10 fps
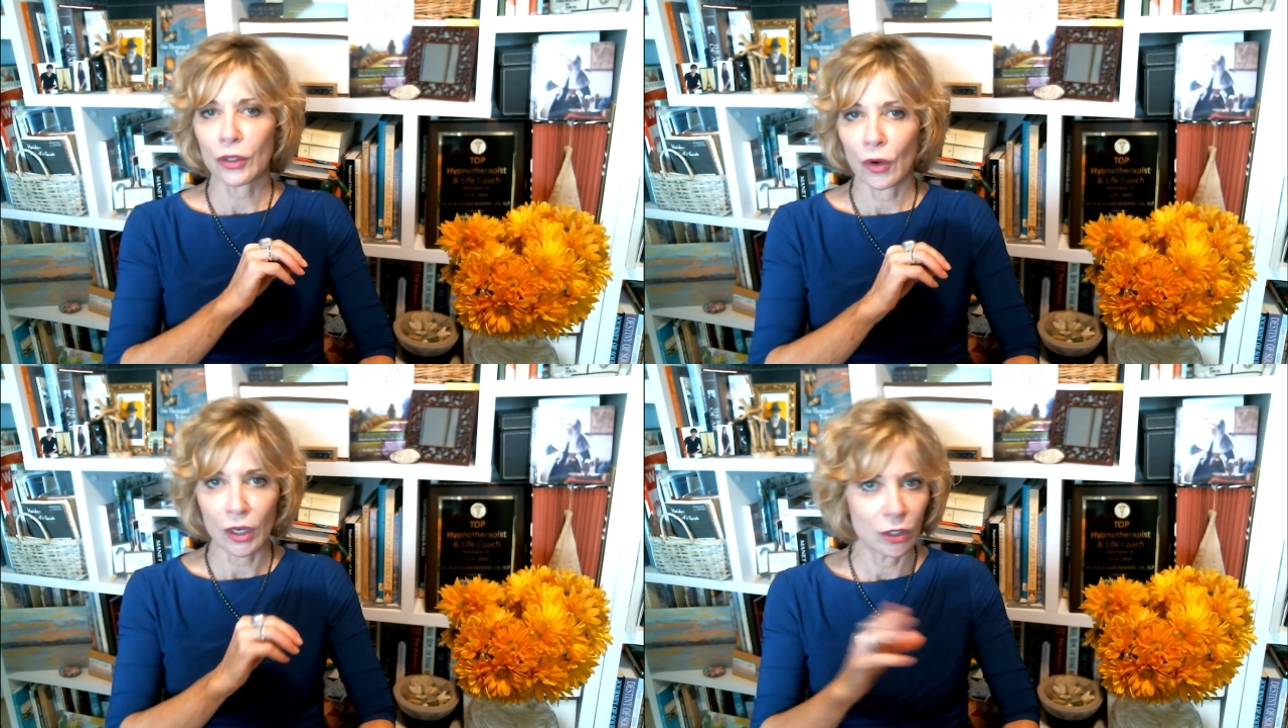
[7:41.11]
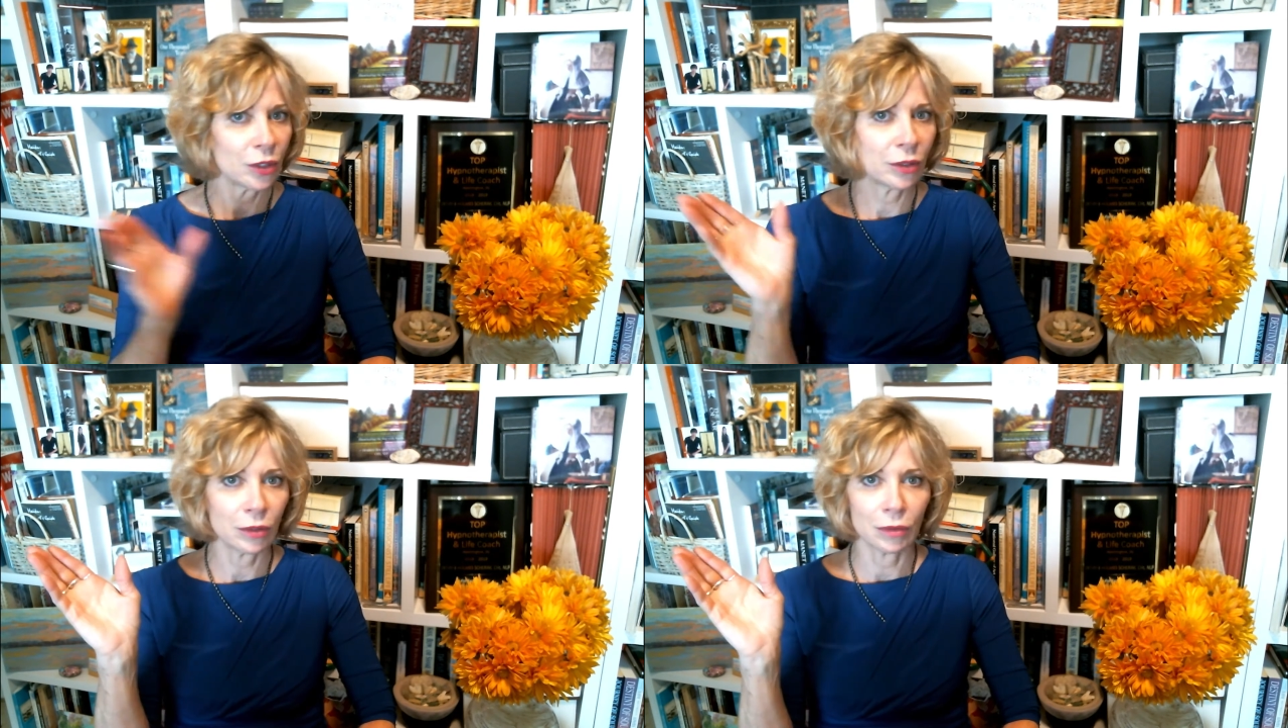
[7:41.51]
going
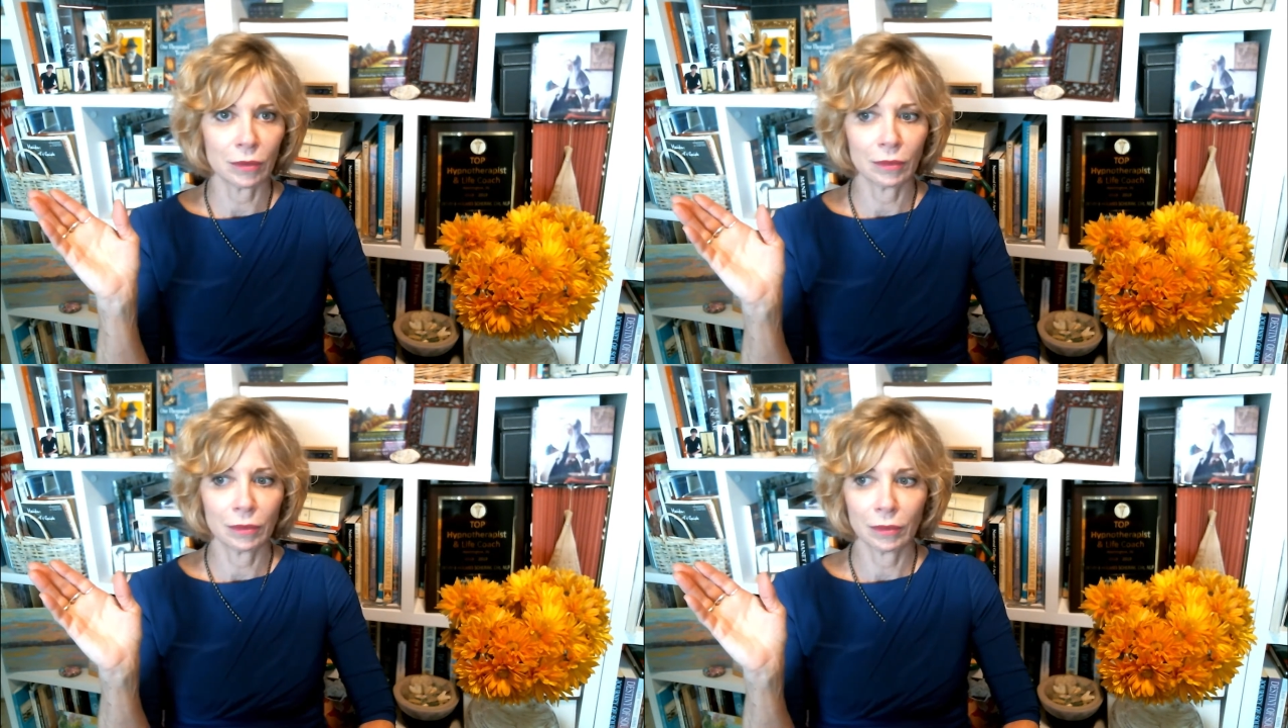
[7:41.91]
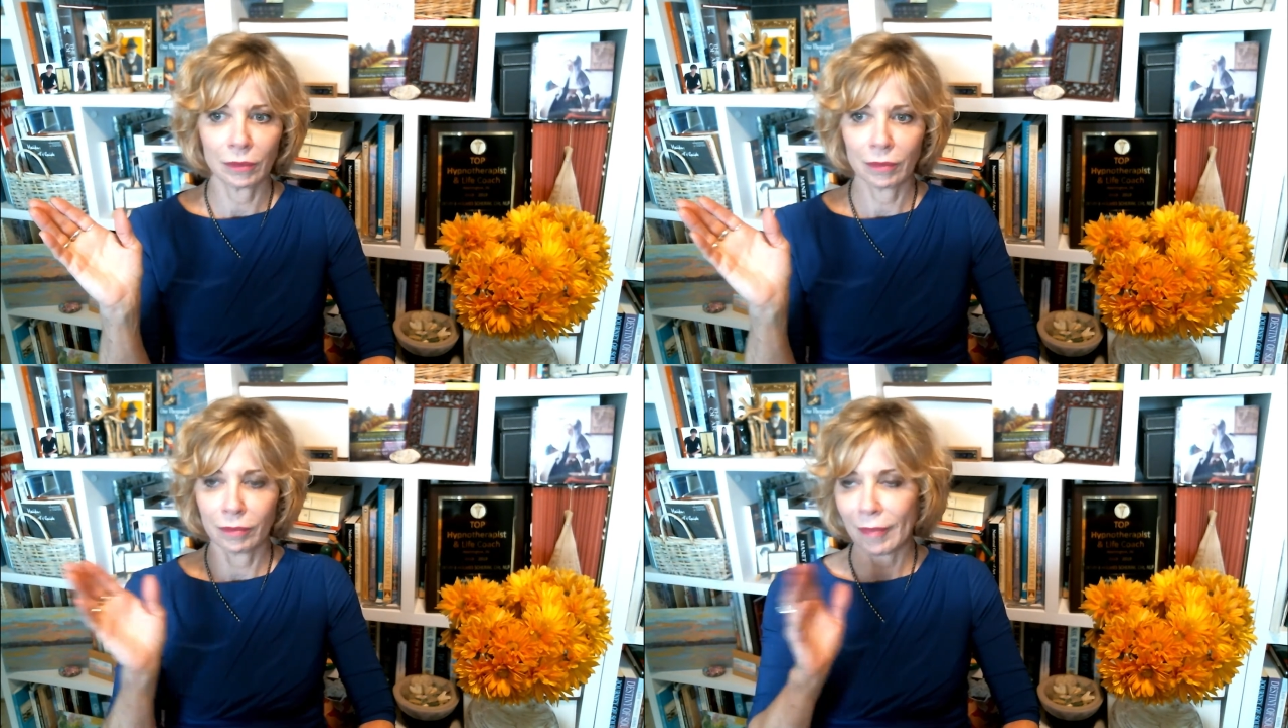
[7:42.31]
to
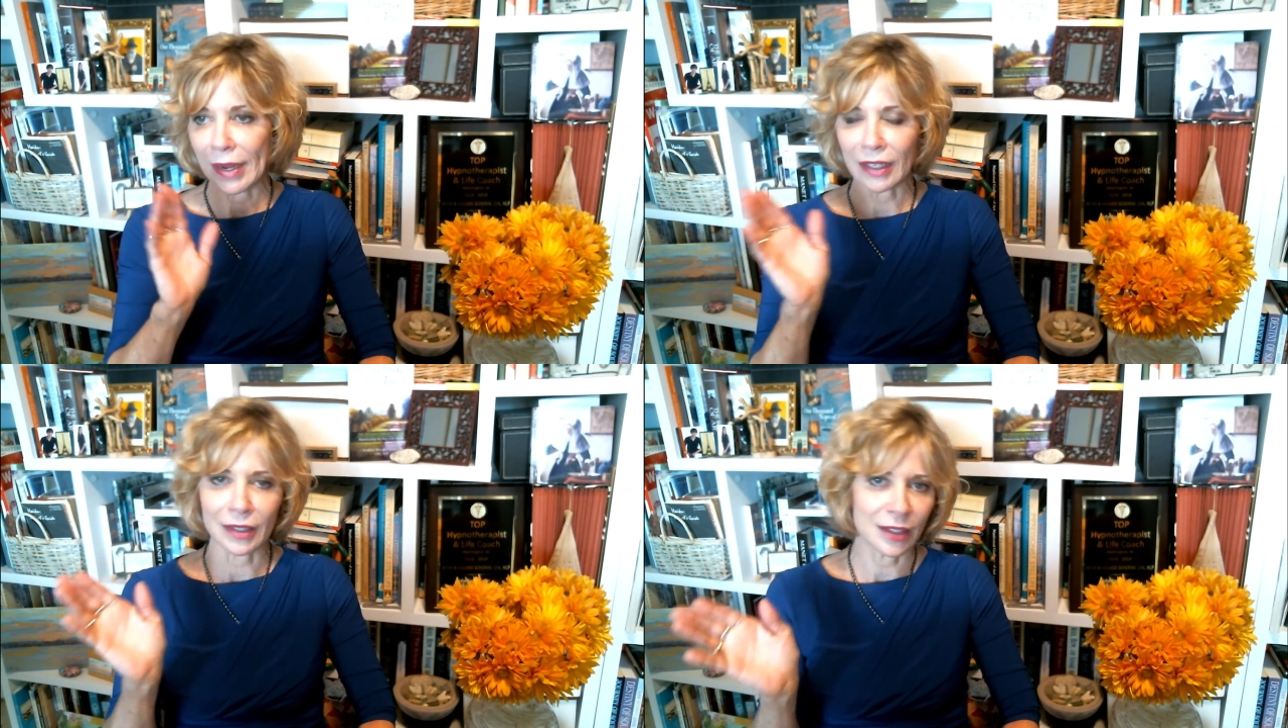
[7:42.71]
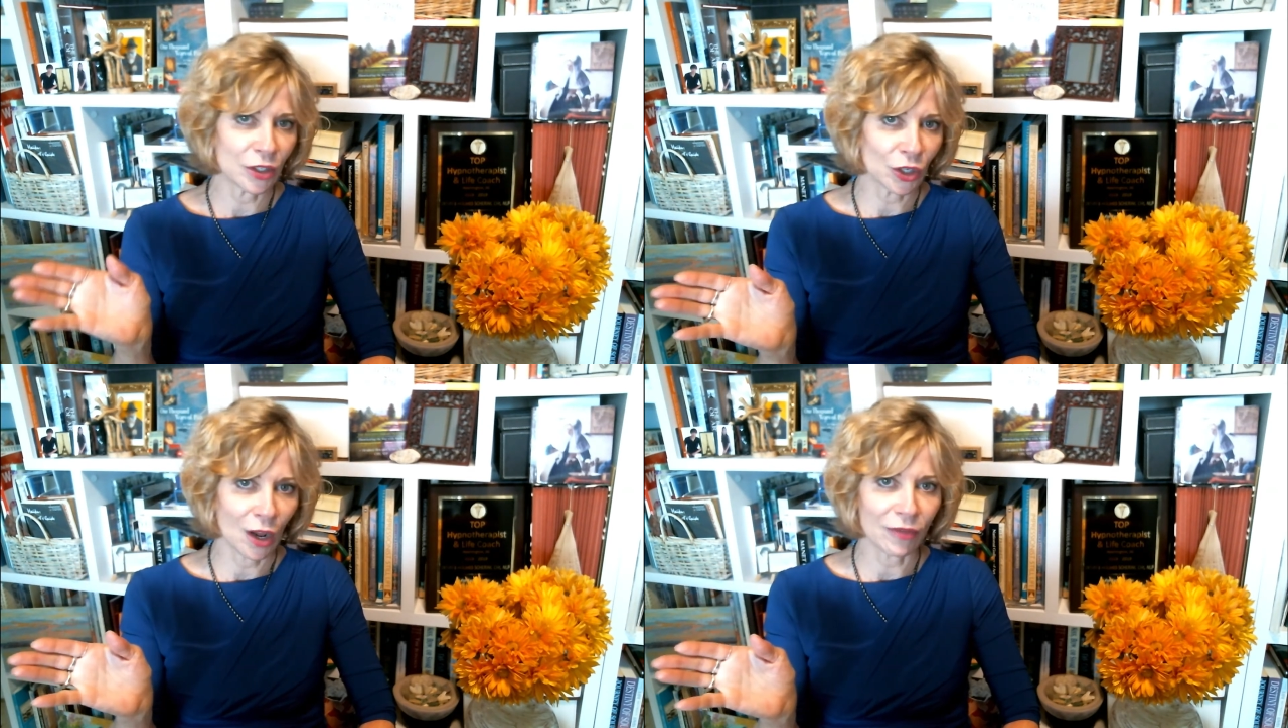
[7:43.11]
make a
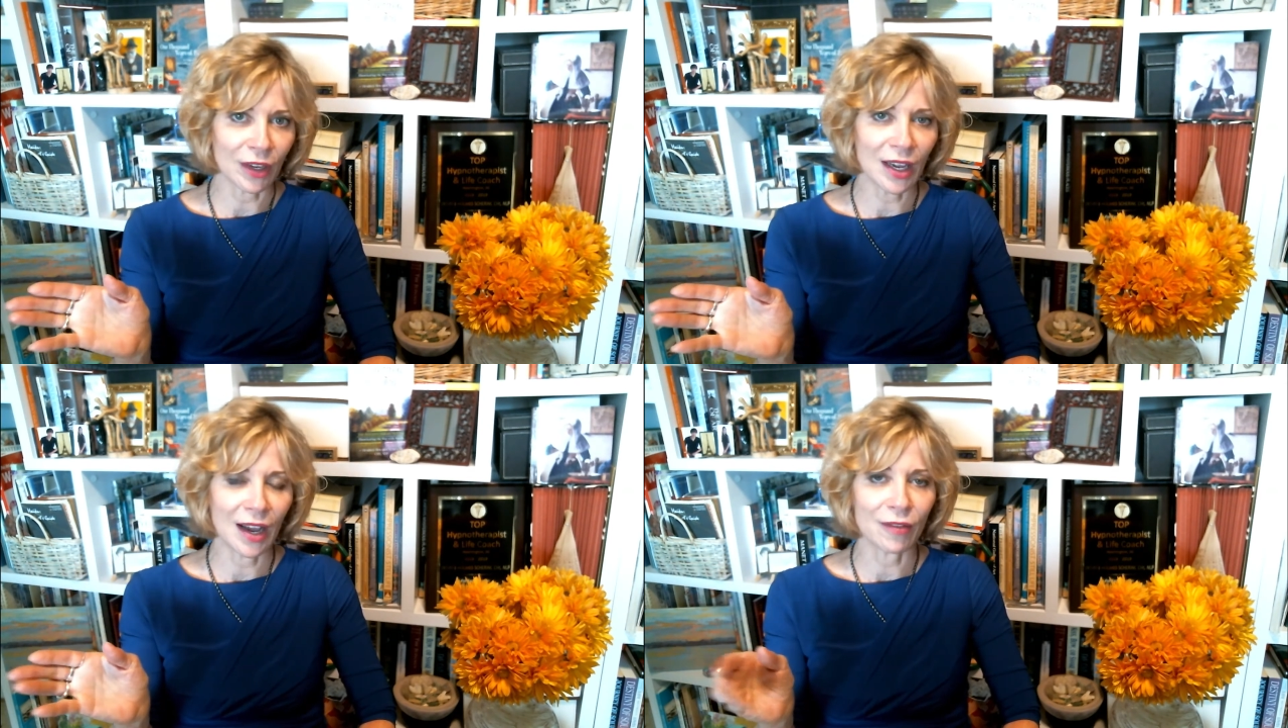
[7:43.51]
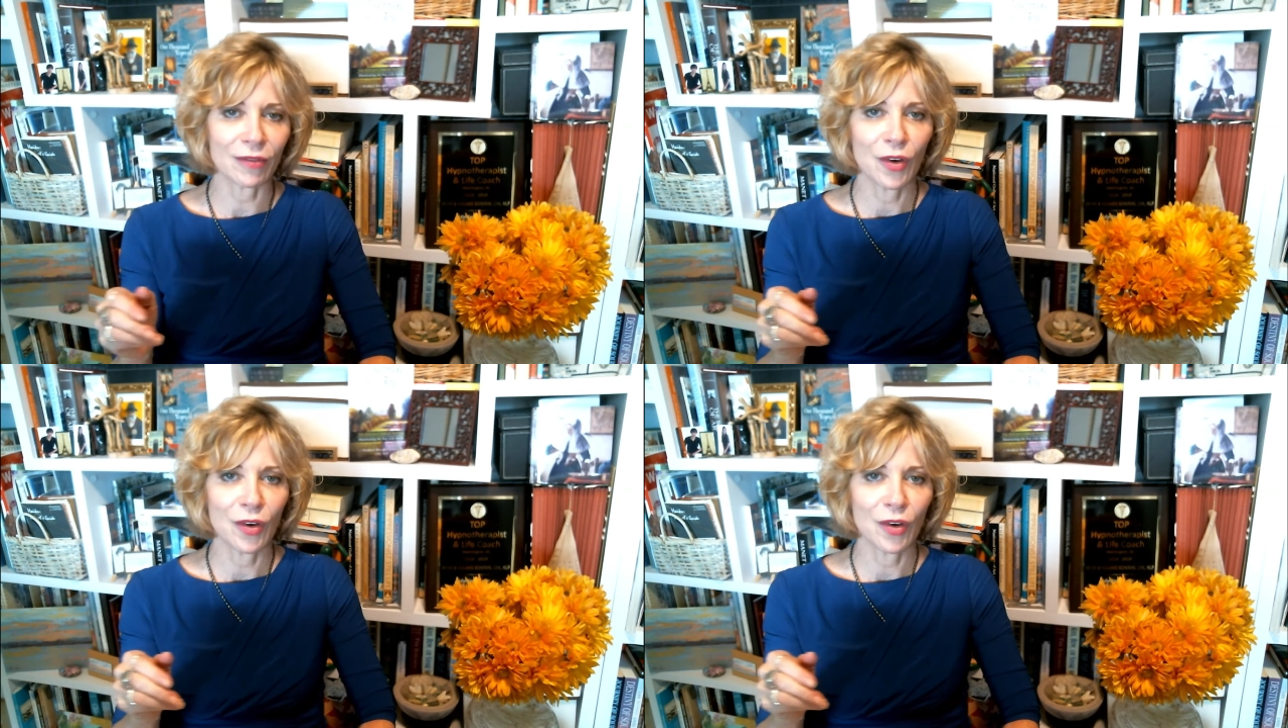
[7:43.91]
decision off the cuff.